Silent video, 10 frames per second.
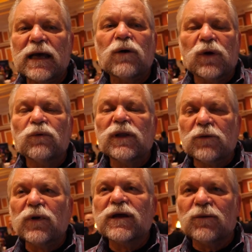yeah, we
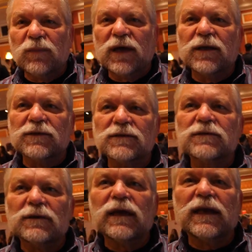really recommend
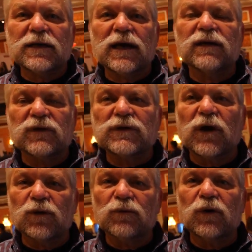any kind of a
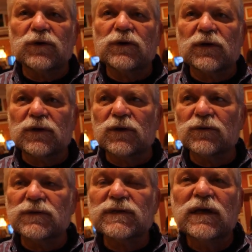dark mode you can
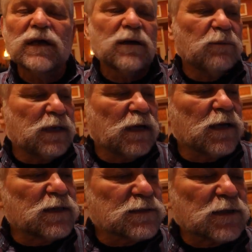use.
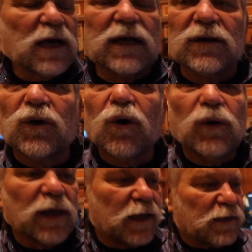Because on an
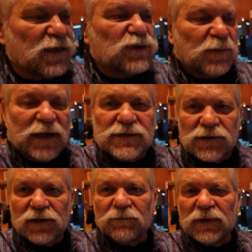OLED, each
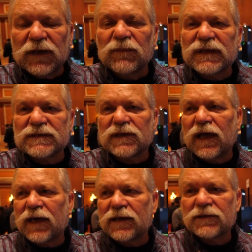pixel emits
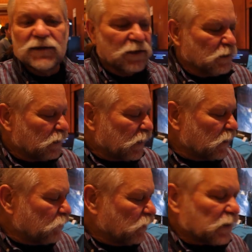light,
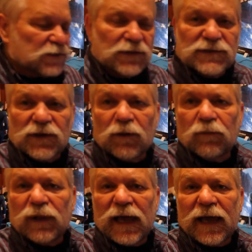any pixels that are
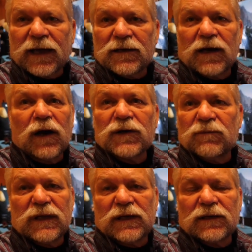black aren't
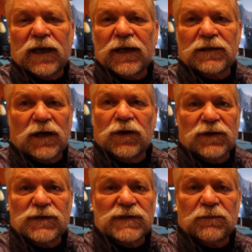emitting light and
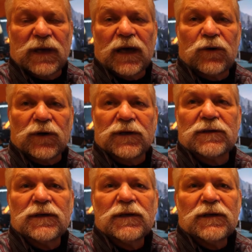aren't using battery.
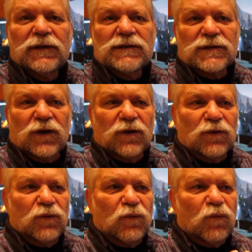So